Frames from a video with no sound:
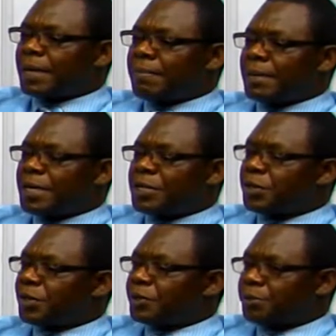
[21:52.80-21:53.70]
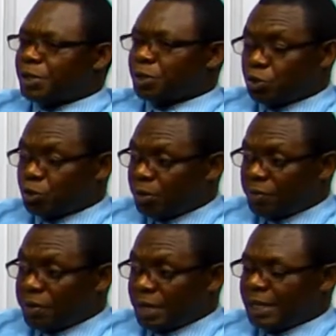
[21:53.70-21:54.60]
make your speech not to be
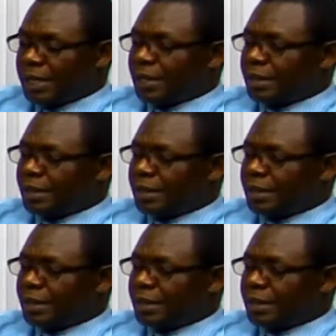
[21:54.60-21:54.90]
very clear,